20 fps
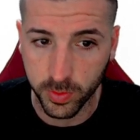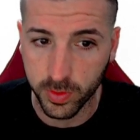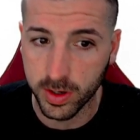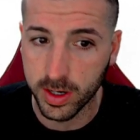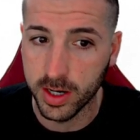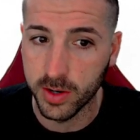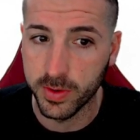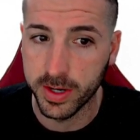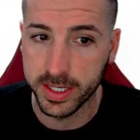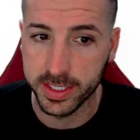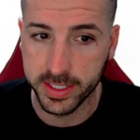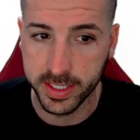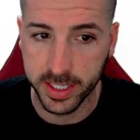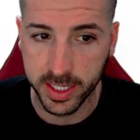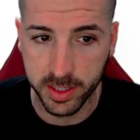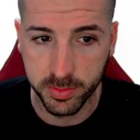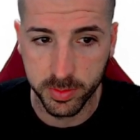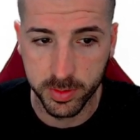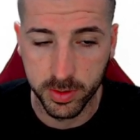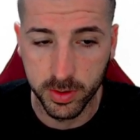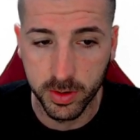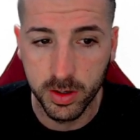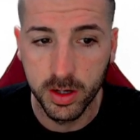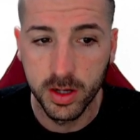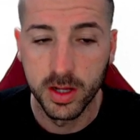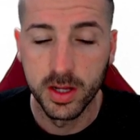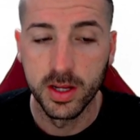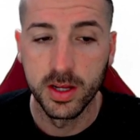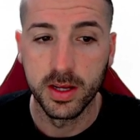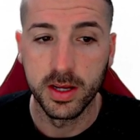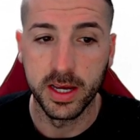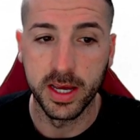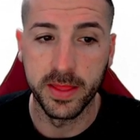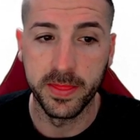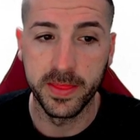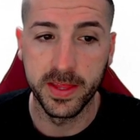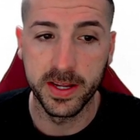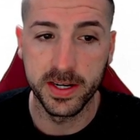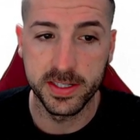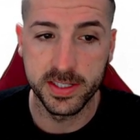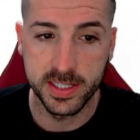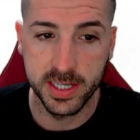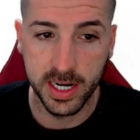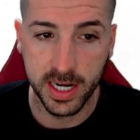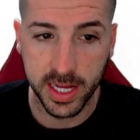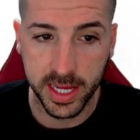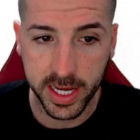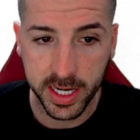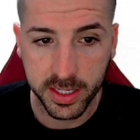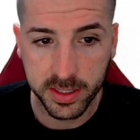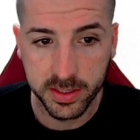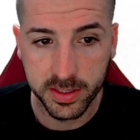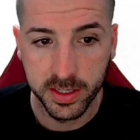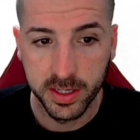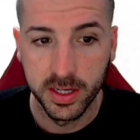our table and then select.